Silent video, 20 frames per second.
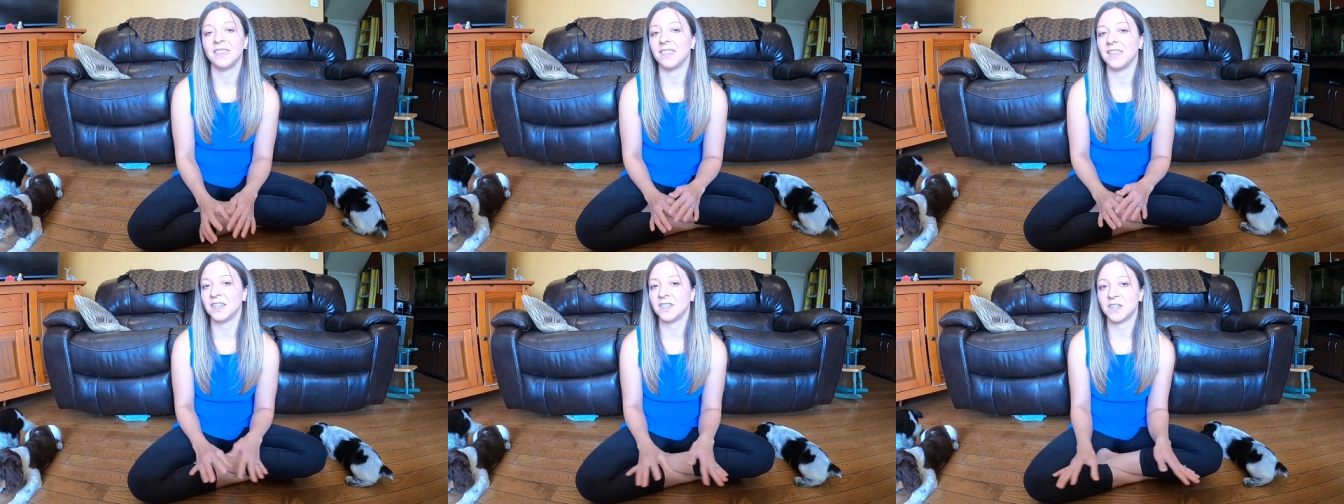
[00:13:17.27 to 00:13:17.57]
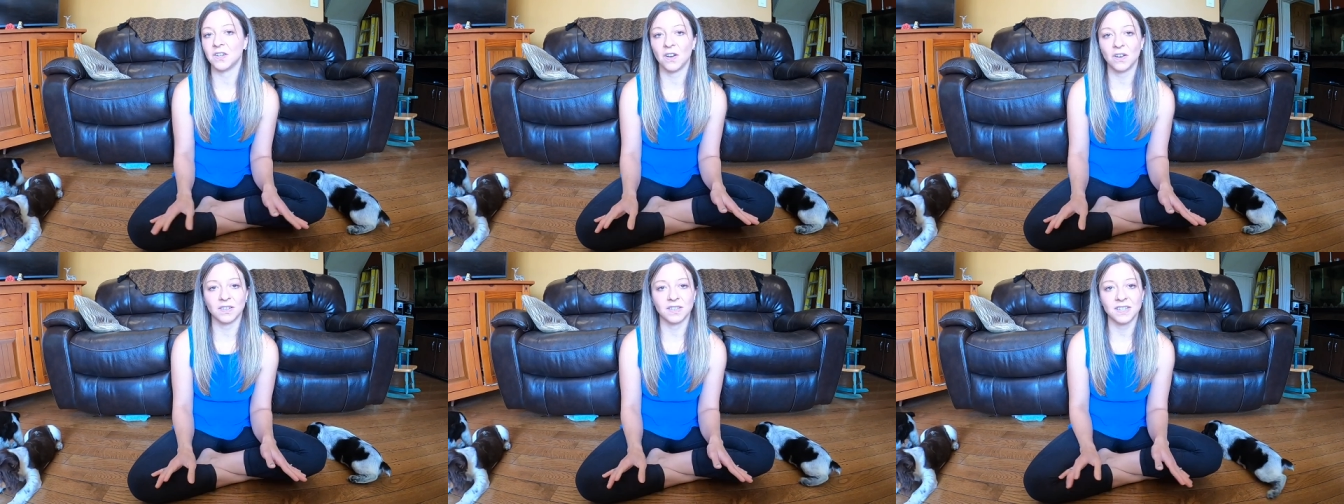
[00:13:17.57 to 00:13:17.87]
The
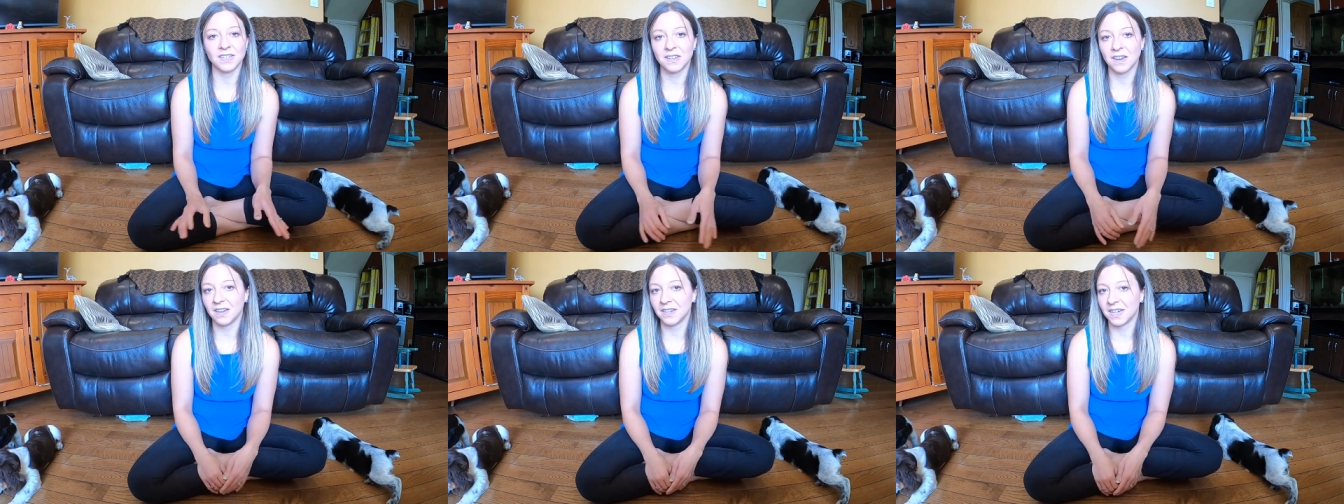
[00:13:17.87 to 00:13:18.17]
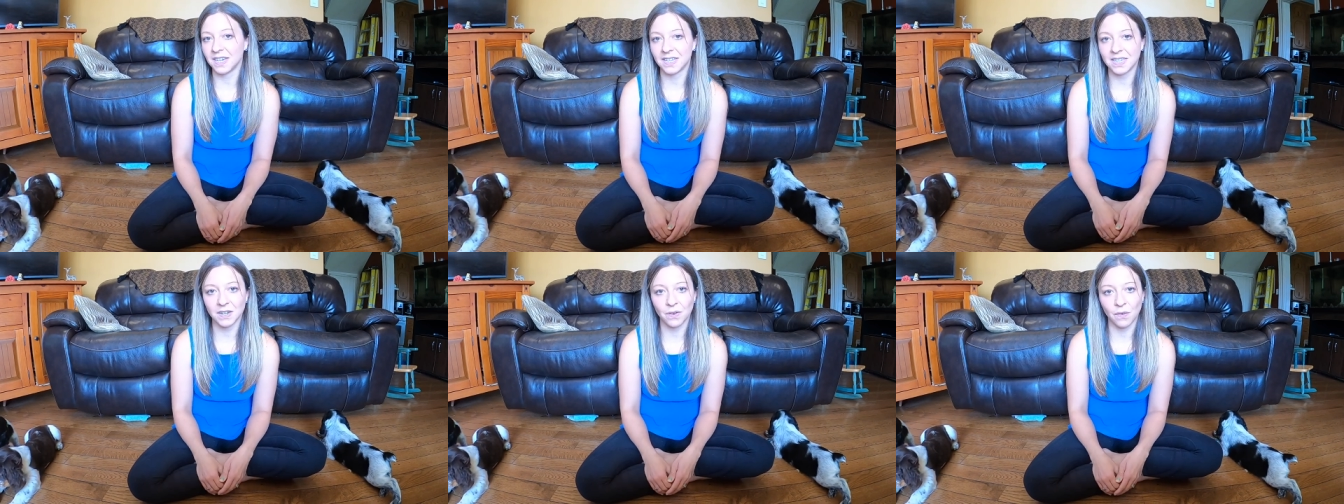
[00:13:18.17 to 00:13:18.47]
dog does not
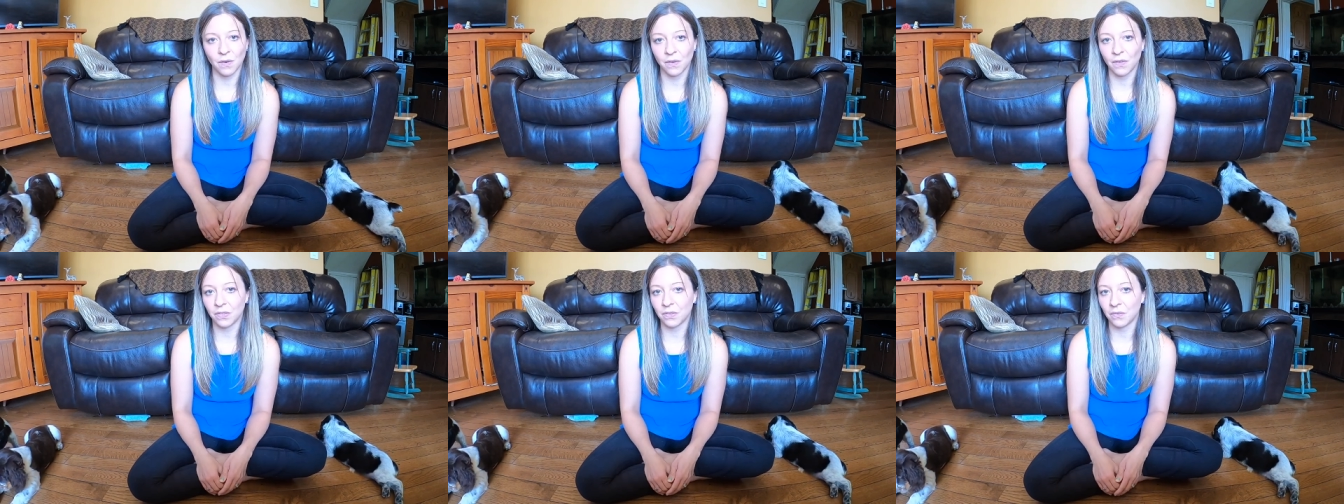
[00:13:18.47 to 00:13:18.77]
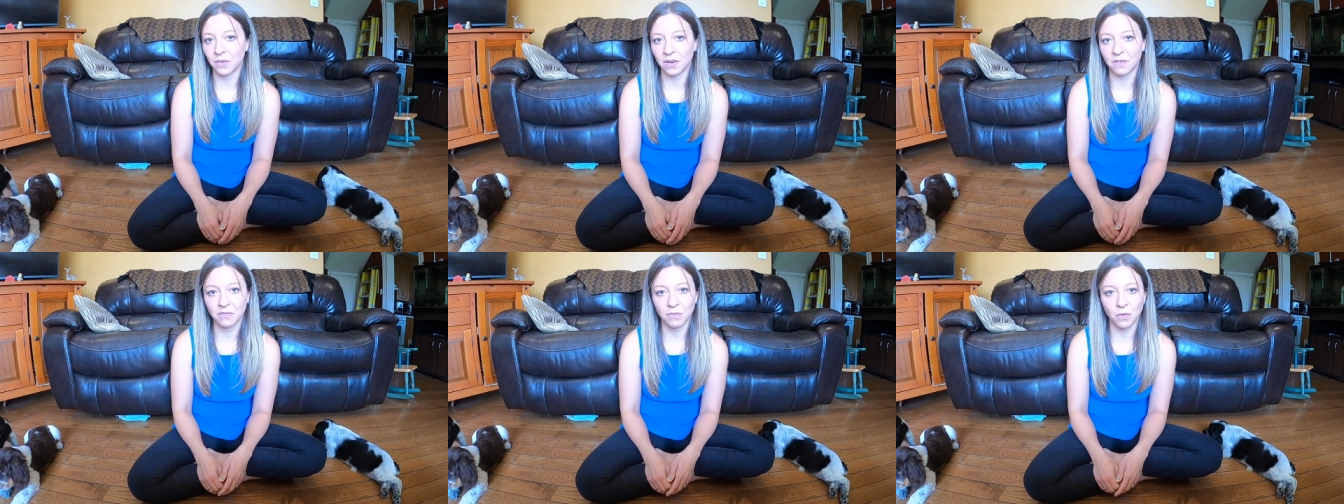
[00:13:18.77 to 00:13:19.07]
need to go out
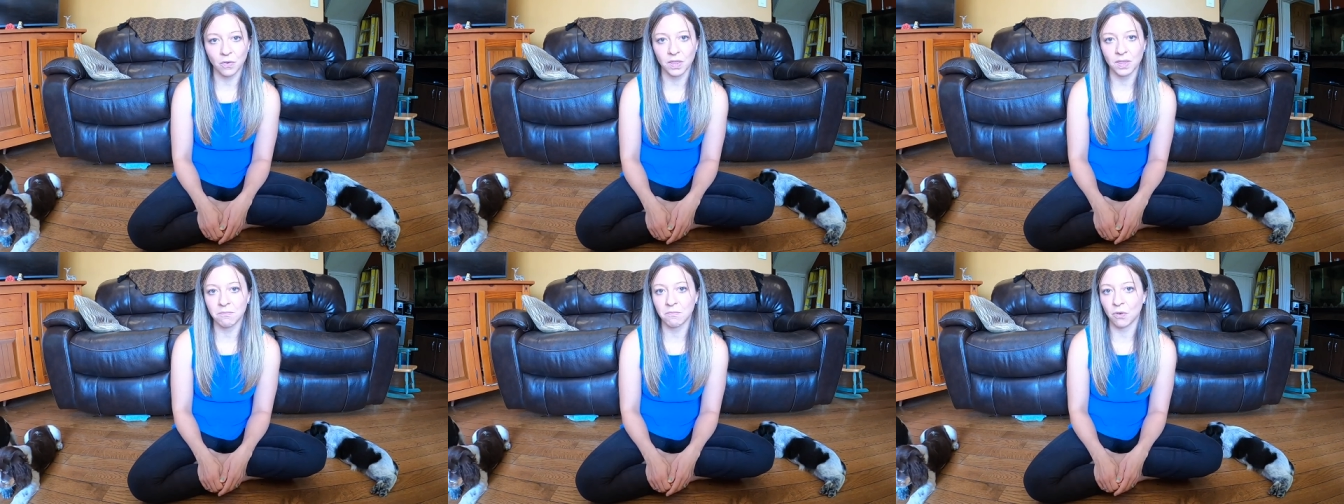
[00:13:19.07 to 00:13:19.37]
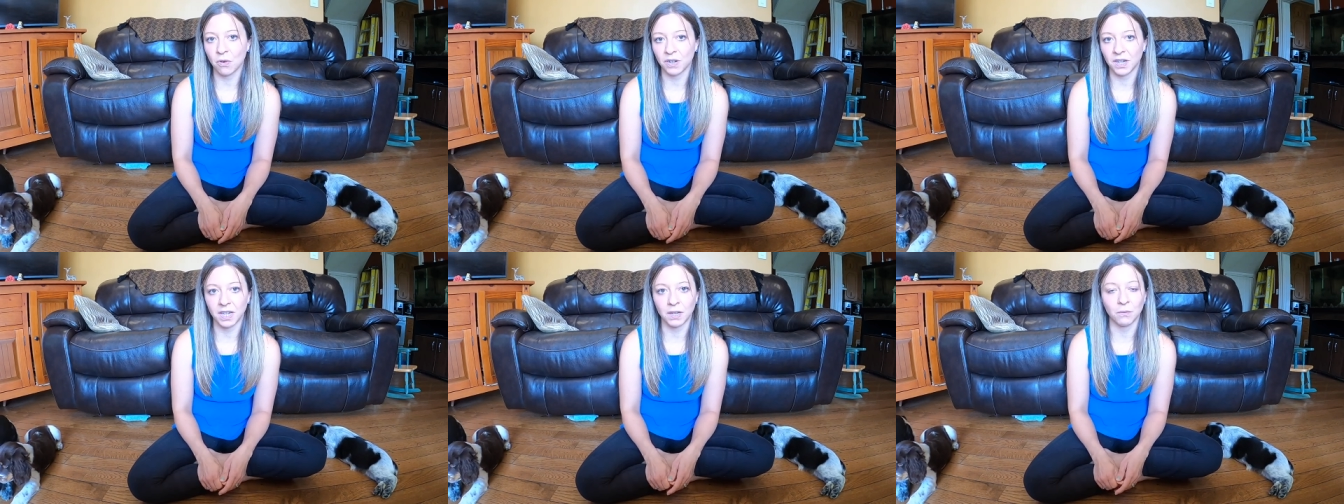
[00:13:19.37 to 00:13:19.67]
three or four in the
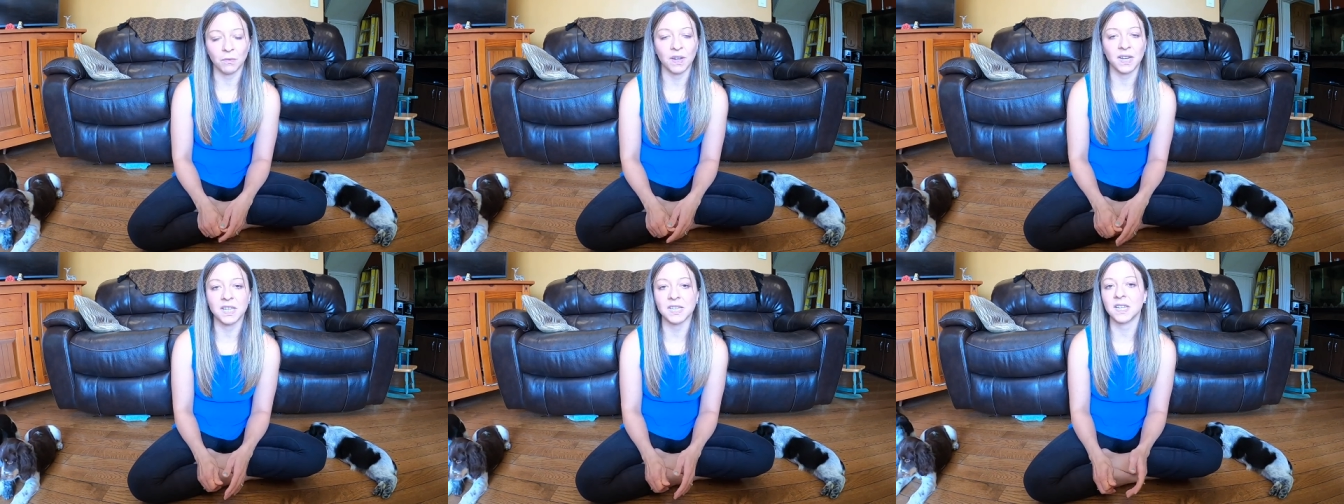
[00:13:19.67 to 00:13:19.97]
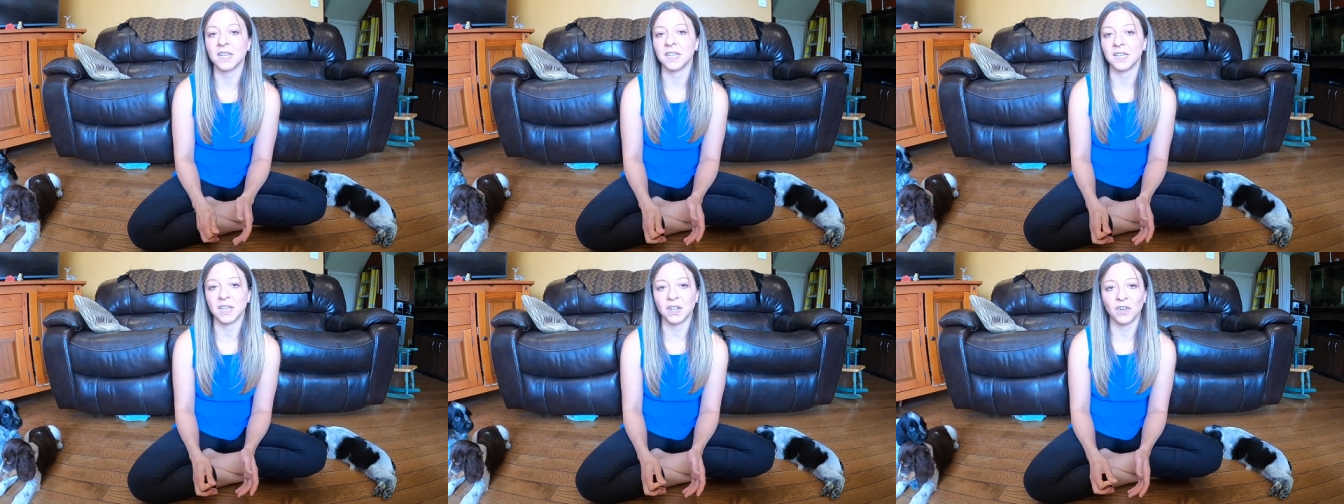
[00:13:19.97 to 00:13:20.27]
morning when
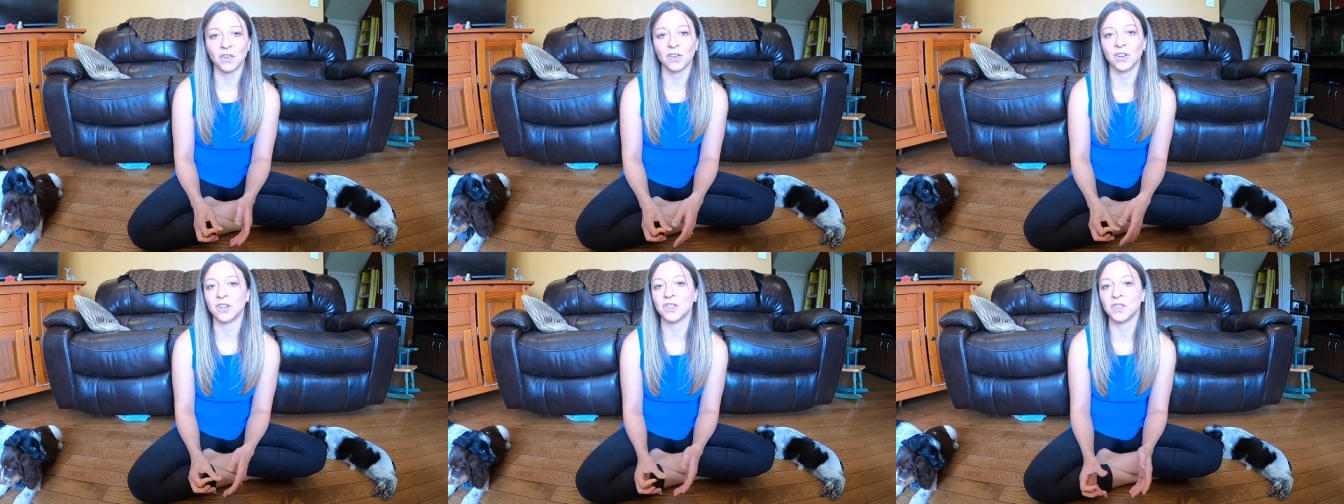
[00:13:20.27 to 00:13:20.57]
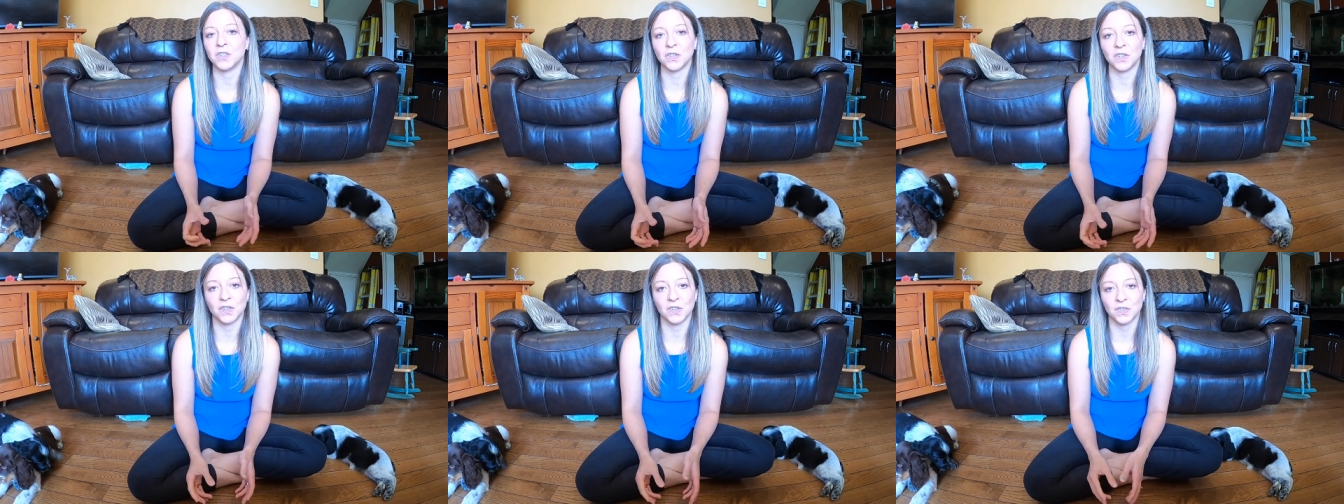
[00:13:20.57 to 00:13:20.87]
it's a year or
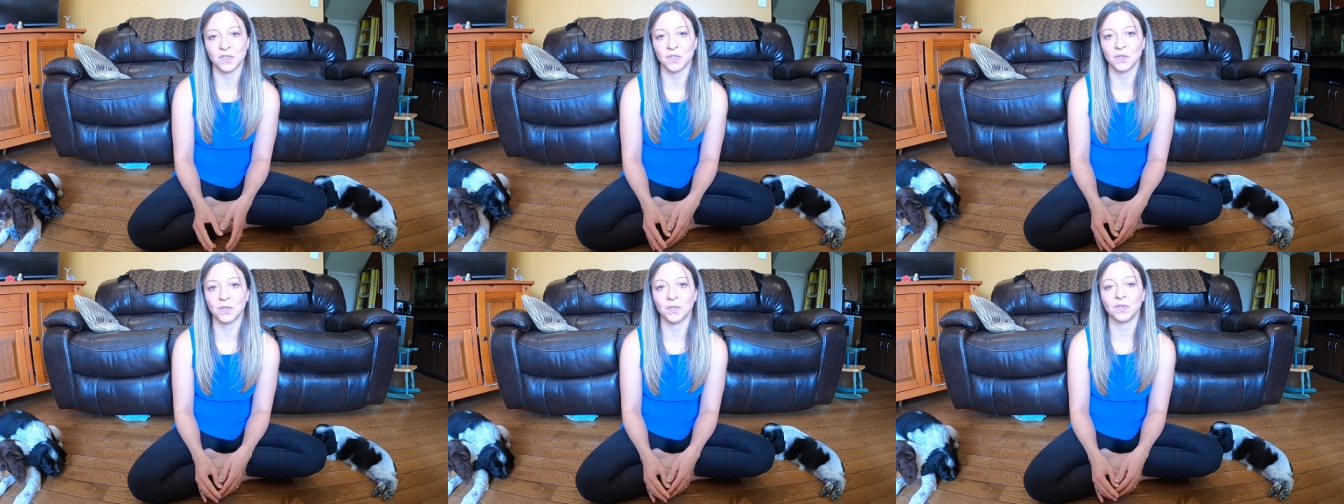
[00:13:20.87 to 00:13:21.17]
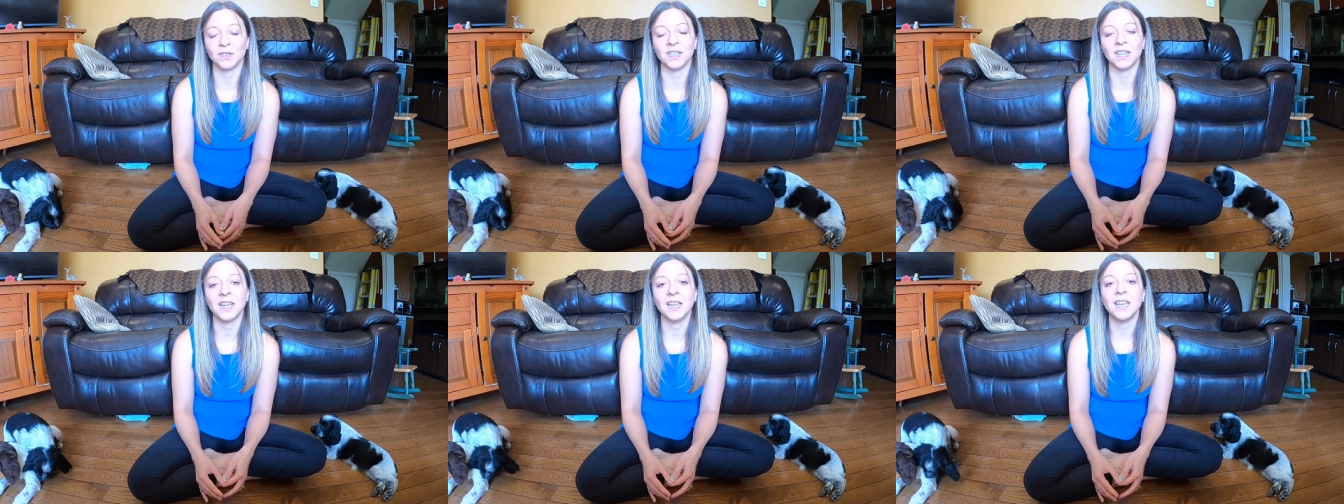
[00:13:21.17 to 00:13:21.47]
two years
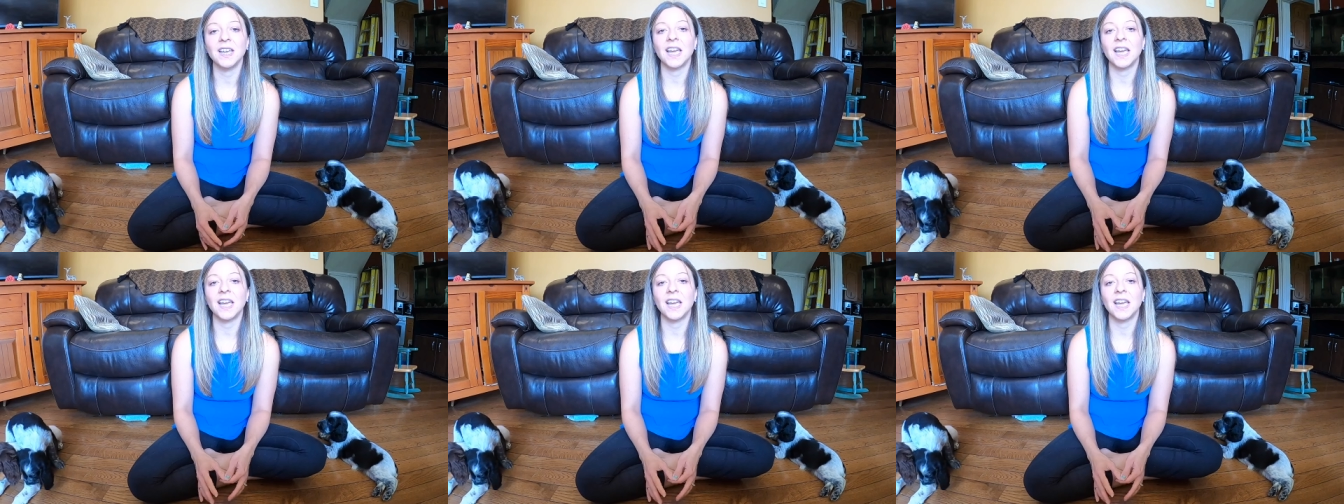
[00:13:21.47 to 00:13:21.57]
old.